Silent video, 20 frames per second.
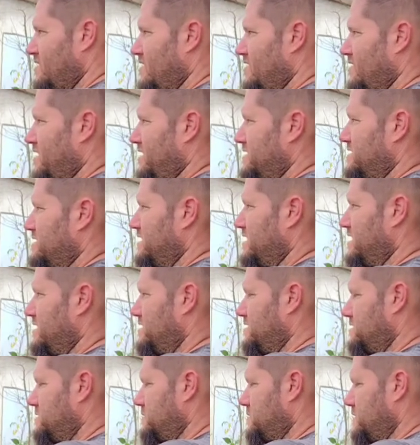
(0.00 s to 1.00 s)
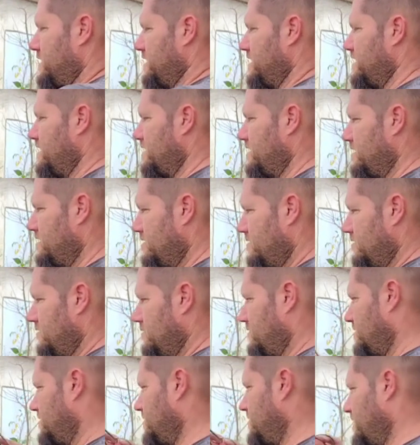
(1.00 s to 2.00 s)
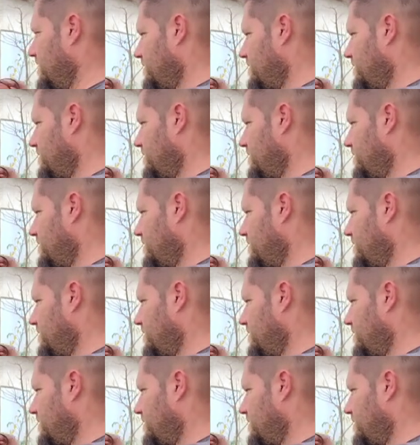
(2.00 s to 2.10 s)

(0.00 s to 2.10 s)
Okay, so that looks pretty good with the